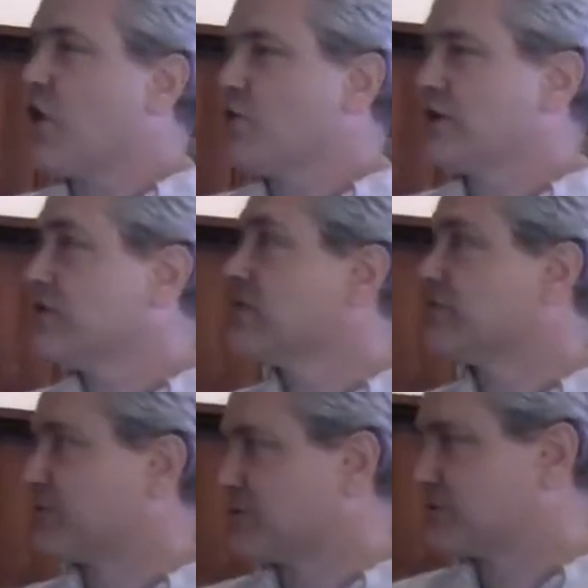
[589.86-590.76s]
own it in the
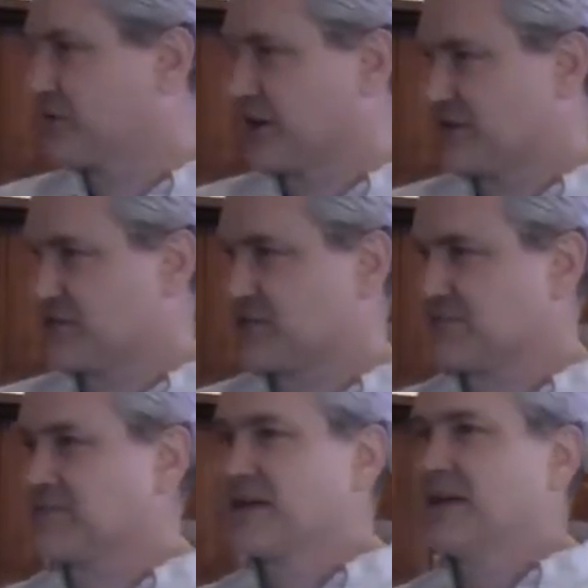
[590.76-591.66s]
first
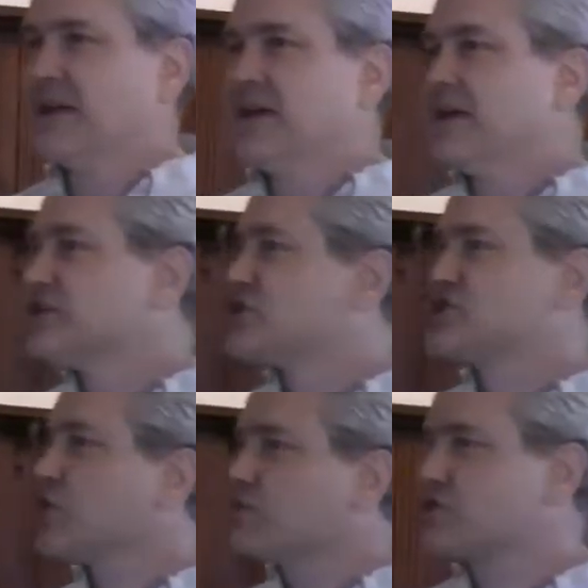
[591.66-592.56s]
place is
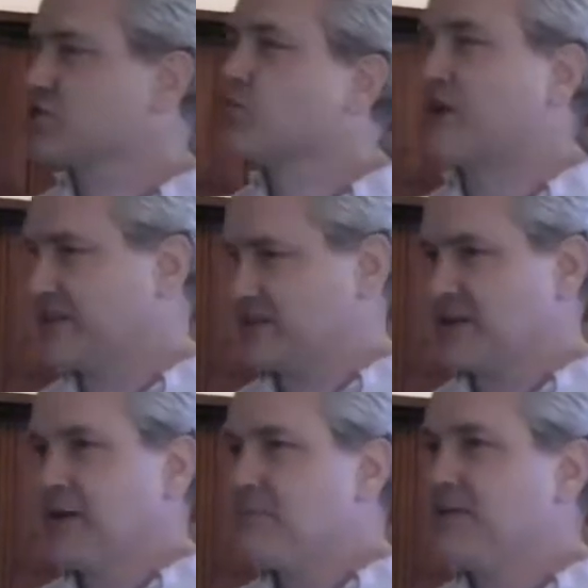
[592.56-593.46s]
so sweet,
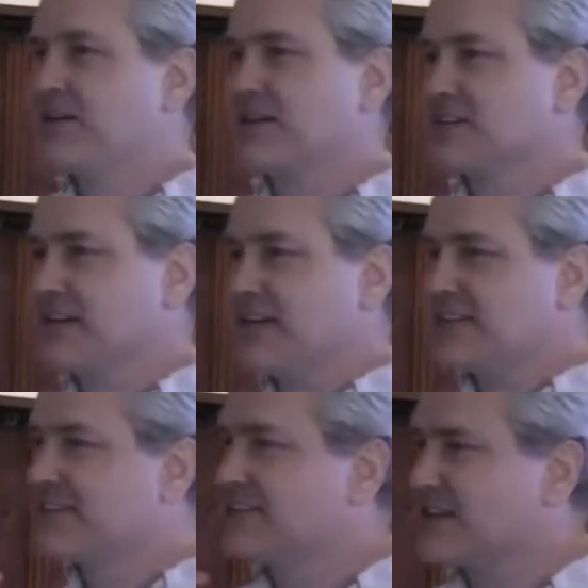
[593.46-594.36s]
because
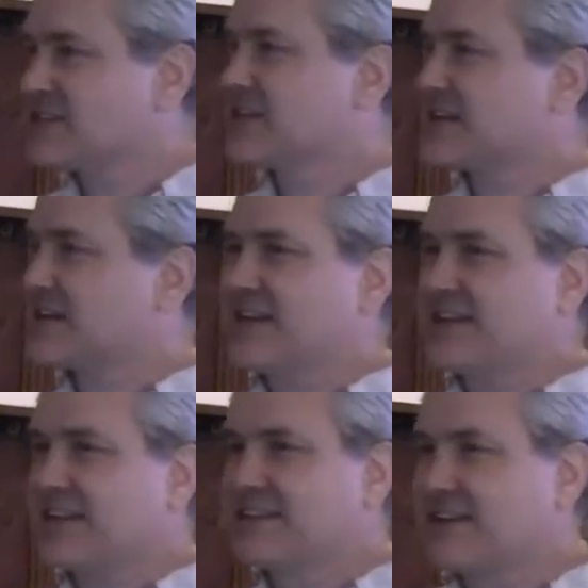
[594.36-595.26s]
it doesn't,
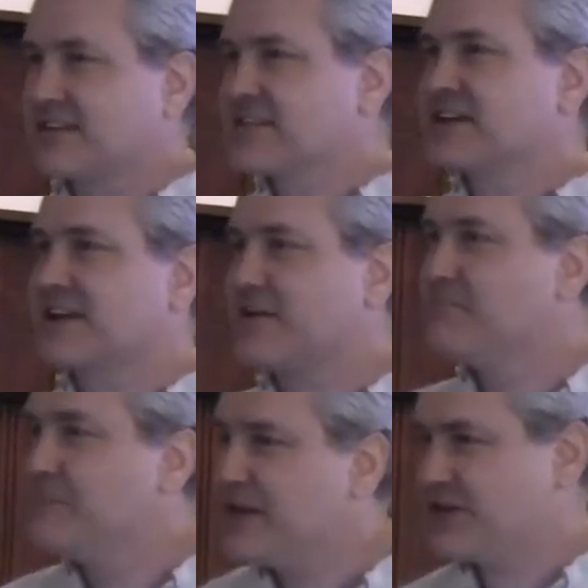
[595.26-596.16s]
it, it doesn't
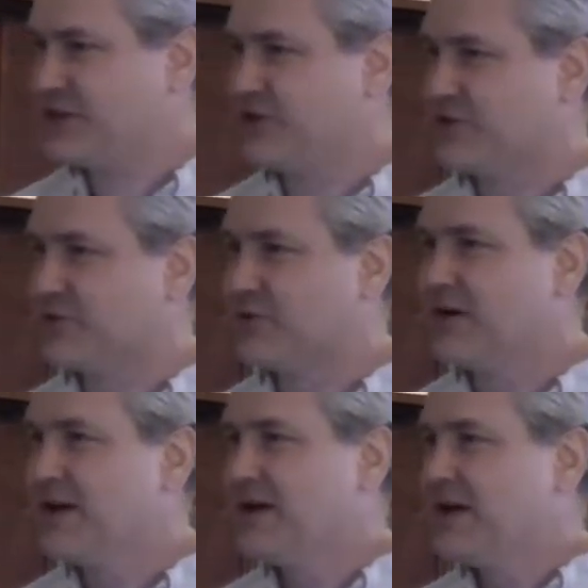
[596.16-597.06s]
commit you